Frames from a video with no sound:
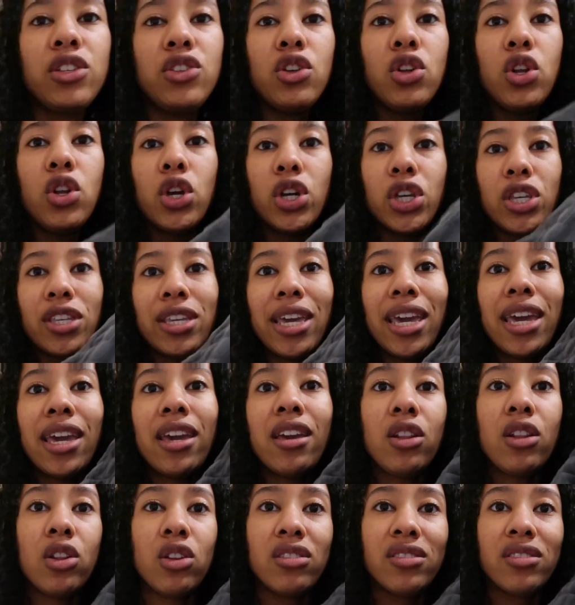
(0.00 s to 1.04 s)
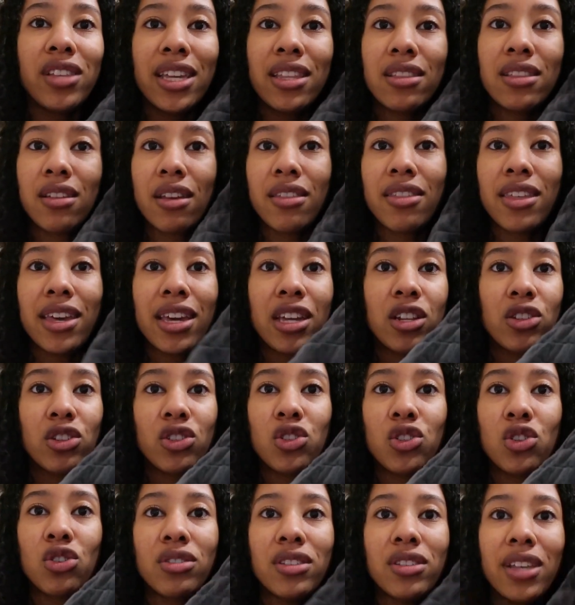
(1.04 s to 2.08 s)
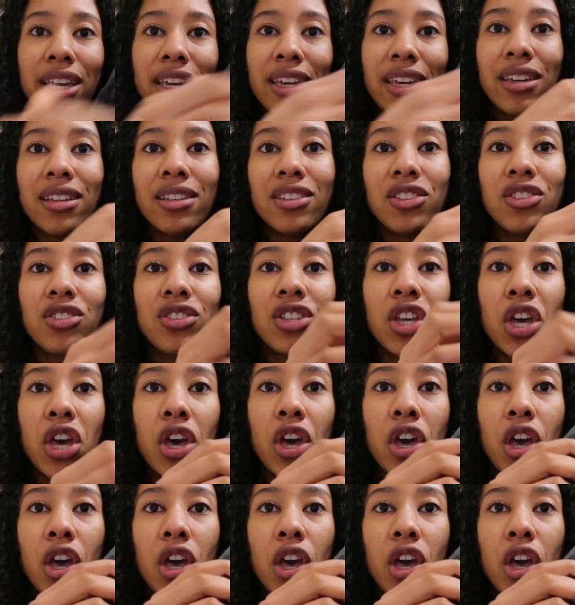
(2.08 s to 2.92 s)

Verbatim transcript: so look here it looks like nothing just looks like it's